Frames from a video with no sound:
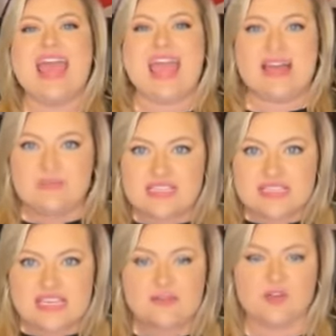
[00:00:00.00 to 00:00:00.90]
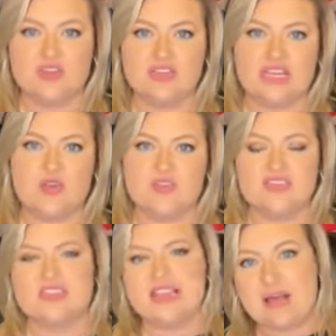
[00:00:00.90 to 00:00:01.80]
Amnesty for illegals, a
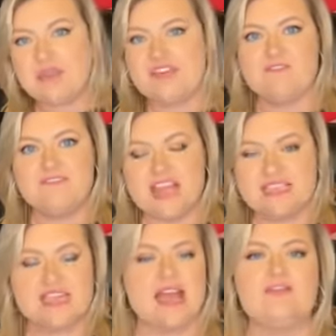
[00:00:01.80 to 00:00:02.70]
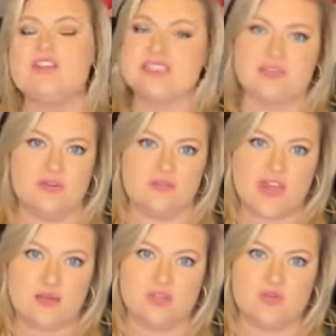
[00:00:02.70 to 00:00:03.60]
slap in the face to every single
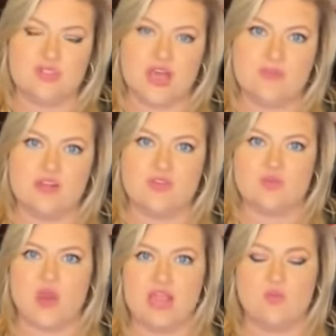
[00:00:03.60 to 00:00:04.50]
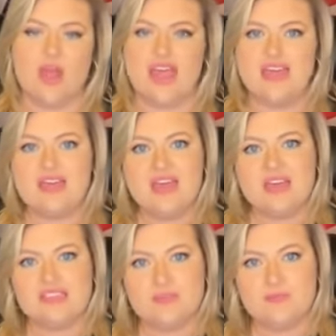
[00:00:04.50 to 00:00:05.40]
family who's come here the right way
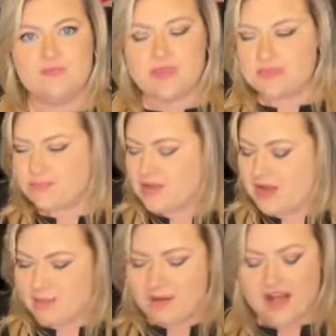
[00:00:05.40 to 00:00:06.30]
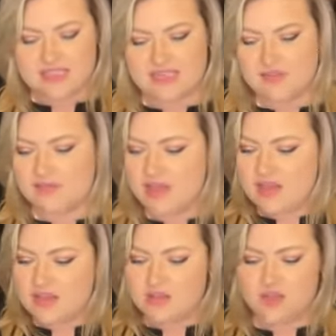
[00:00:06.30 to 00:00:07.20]
to be positive,
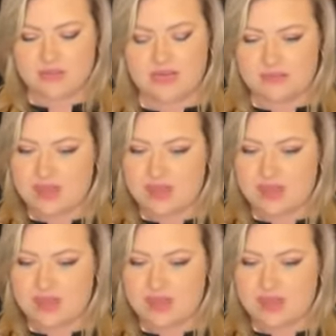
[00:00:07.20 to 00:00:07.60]
contributing